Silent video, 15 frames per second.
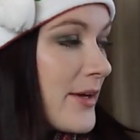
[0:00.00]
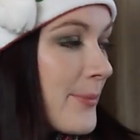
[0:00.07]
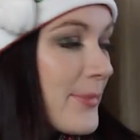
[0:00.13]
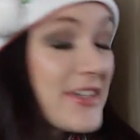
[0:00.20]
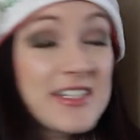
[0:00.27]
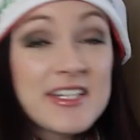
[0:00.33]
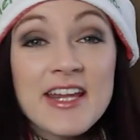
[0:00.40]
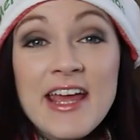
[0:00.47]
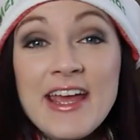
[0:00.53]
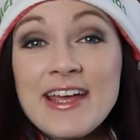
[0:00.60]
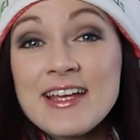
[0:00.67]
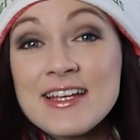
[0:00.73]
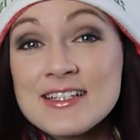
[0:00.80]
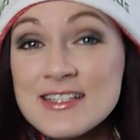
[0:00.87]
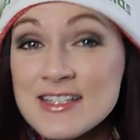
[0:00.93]
But
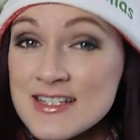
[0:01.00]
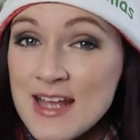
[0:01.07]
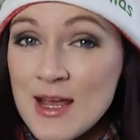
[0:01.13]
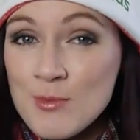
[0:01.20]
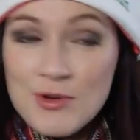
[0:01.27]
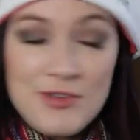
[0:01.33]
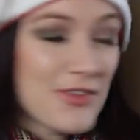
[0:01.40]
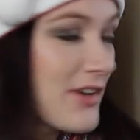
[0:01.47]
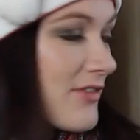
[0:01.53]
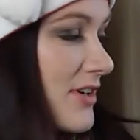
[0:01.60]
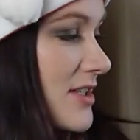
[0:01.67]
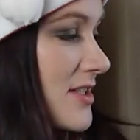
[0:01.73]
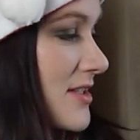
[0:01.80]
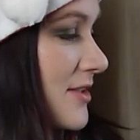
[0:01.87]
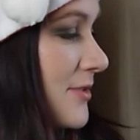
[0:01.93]
today is December
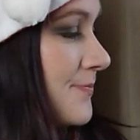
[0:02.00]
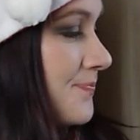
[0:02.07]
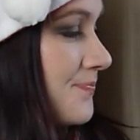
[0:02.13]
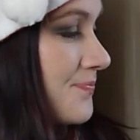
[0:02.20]
favourites.